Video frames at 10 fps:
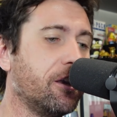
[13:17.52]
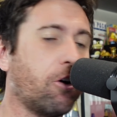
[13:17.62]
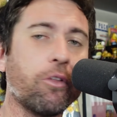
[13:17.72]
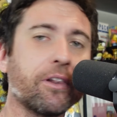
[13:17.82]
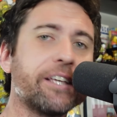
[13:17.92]

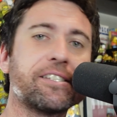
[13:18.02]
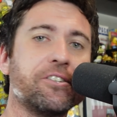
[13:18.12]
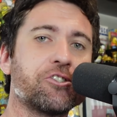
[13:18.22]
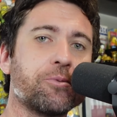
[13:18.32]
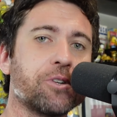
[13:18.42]
all the links in the
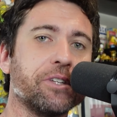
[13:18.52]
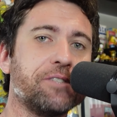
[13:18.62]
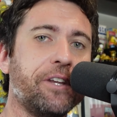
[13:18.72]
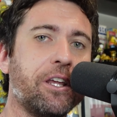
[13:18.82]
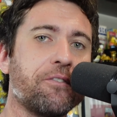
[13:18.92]
description of this
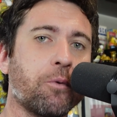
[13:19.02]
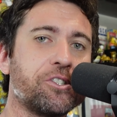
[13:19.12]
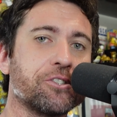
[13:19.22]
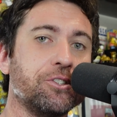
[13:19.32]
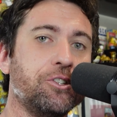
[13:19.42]
video, if you're
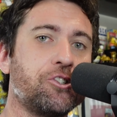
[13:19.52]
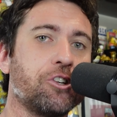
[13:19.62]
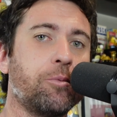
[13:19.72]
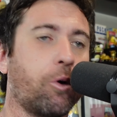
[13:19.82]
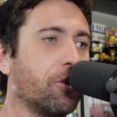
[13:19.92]
watching us on
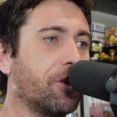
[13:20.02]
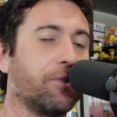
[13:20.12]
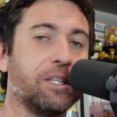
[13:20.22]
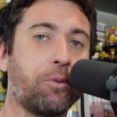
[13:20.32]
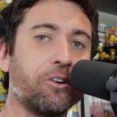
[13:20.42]
YouTube or
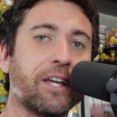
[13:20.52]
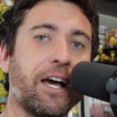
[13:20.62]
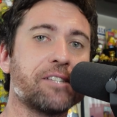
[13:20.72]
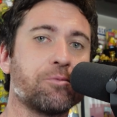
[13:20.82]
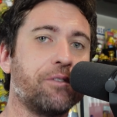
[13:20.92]
this
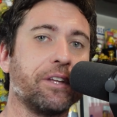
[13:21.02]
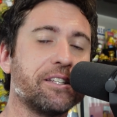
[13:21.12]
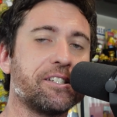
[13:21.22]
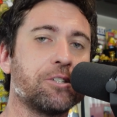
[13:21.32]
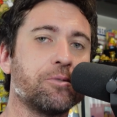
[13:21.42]
podcast, wherever you're
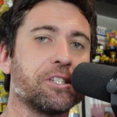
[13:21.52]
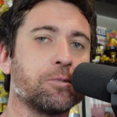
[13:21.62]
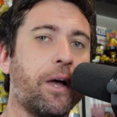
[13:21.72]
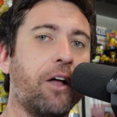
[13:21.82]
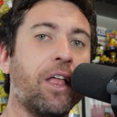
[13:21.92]
listening to us as
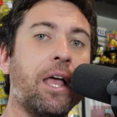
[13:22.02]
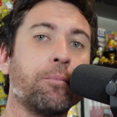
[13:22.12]
well.